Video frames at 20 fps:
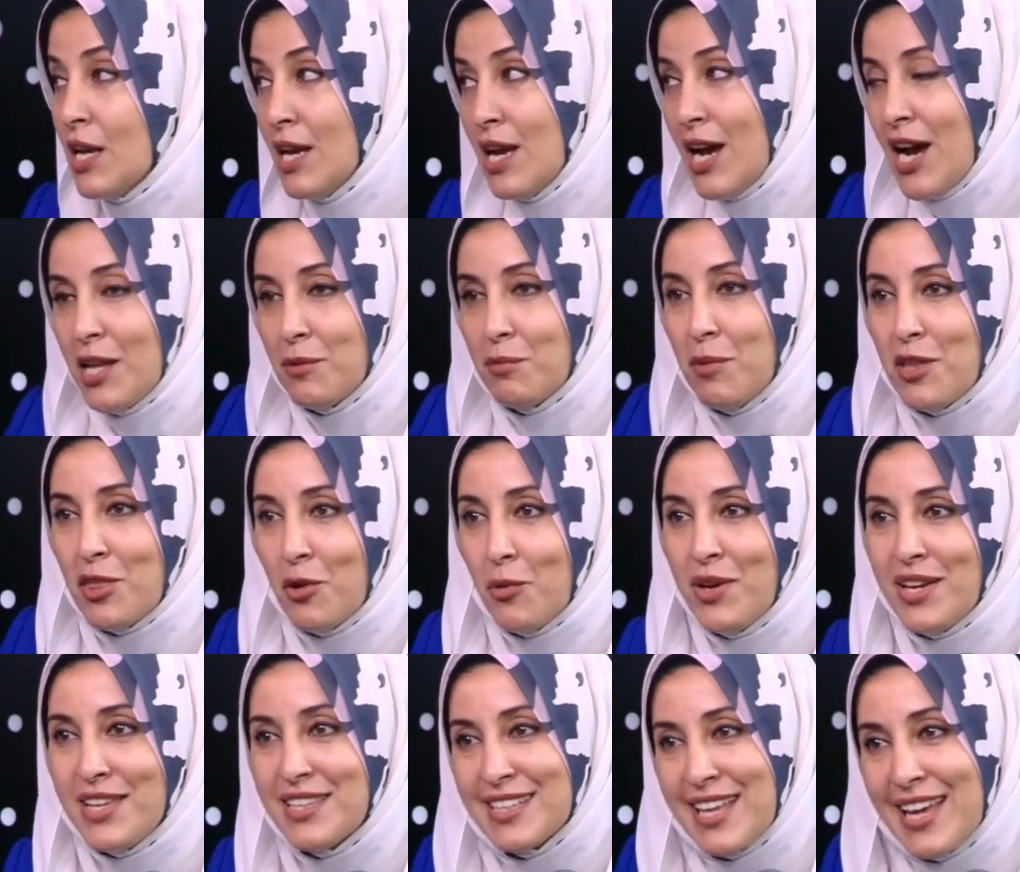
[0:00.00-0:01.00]
and by the
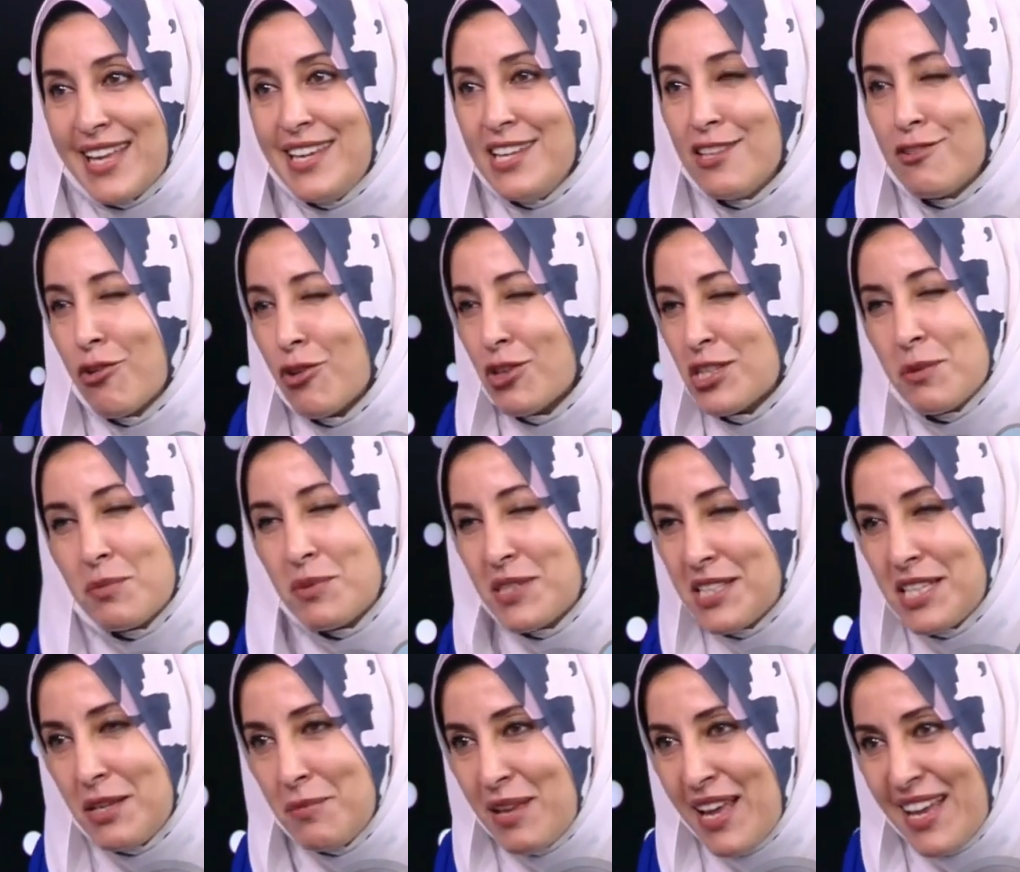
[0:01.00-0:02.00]
way, it can lead for
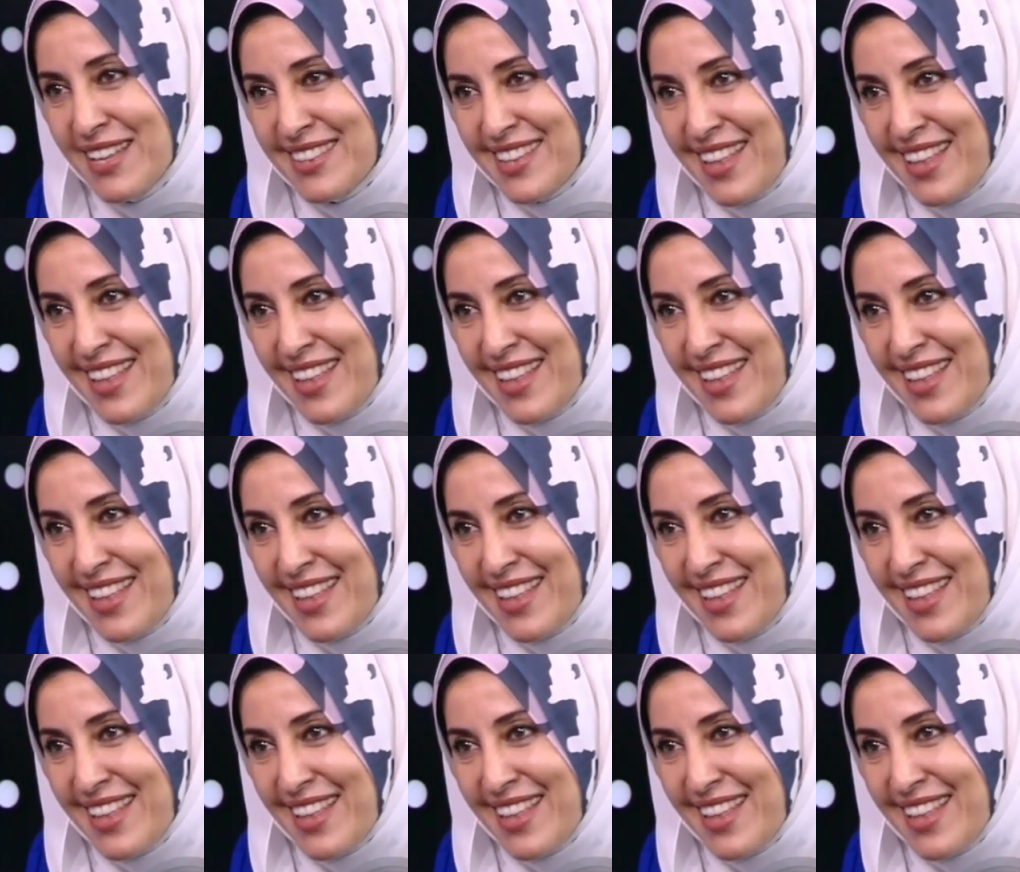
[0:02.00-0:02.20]
septicemia and death.